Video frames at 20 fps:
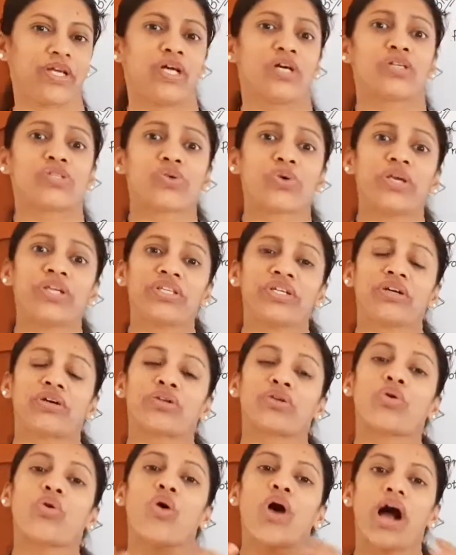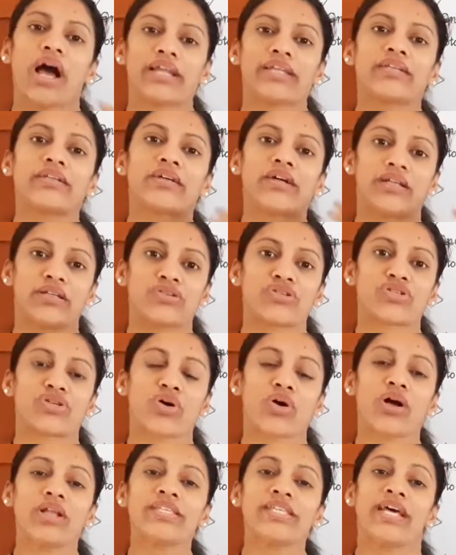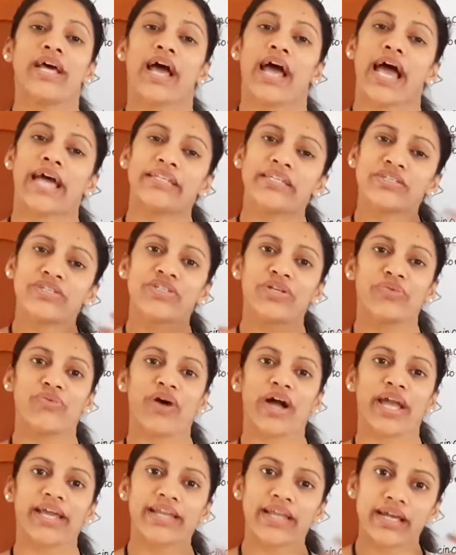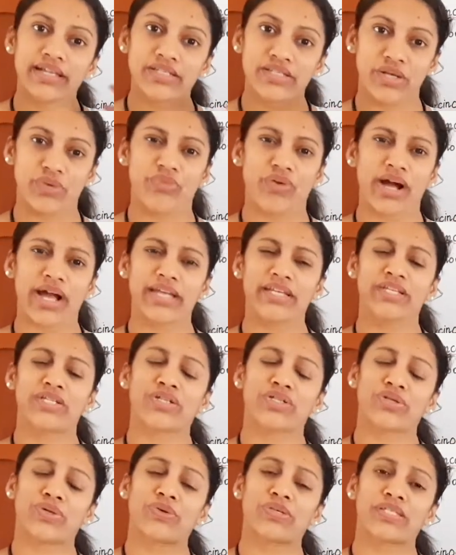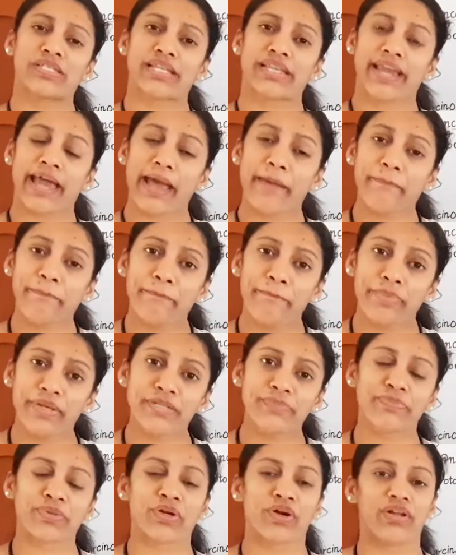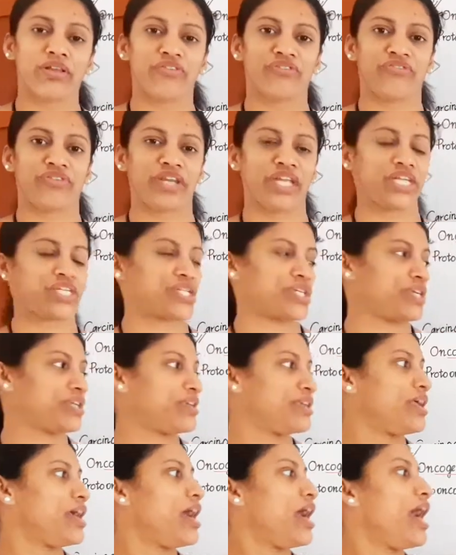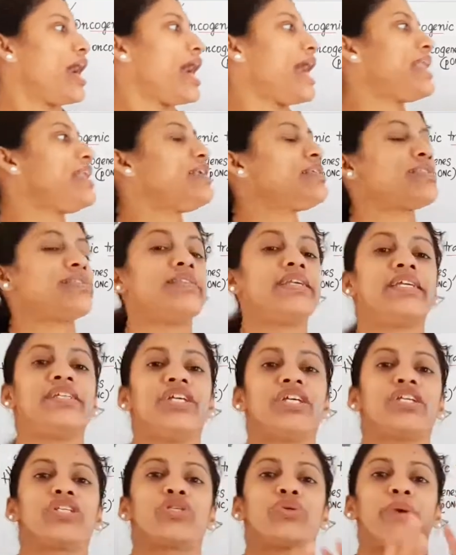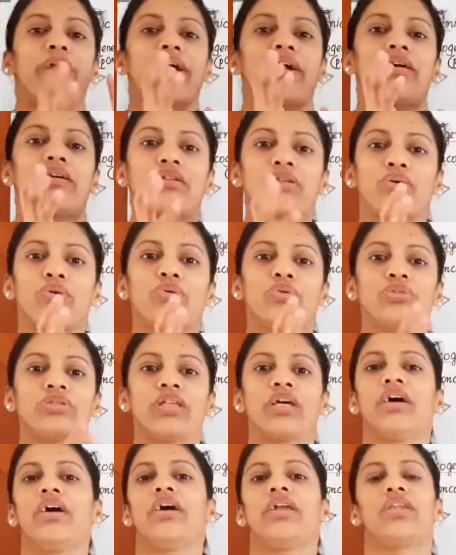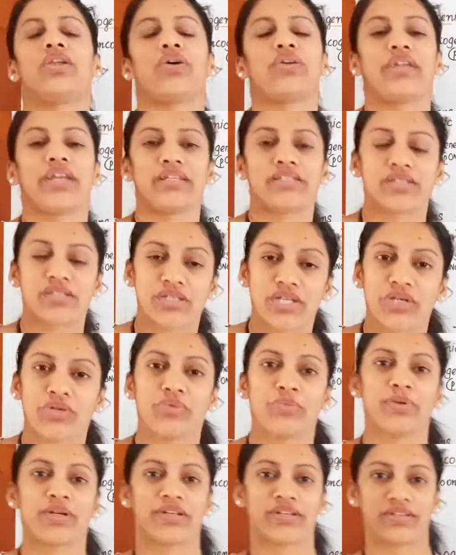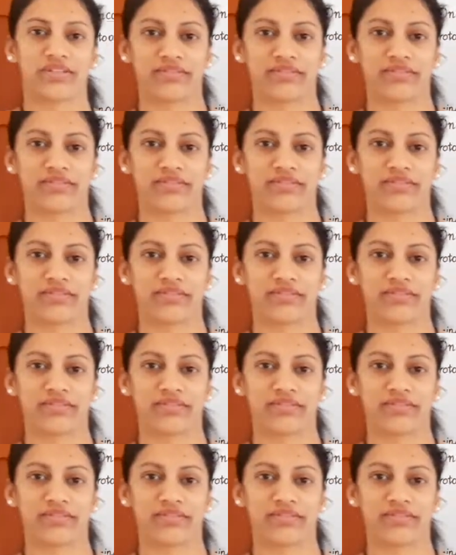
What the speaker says: So it grow uncontrolled and divide, shows rapid proliferation and is leading to a growth known as tumor.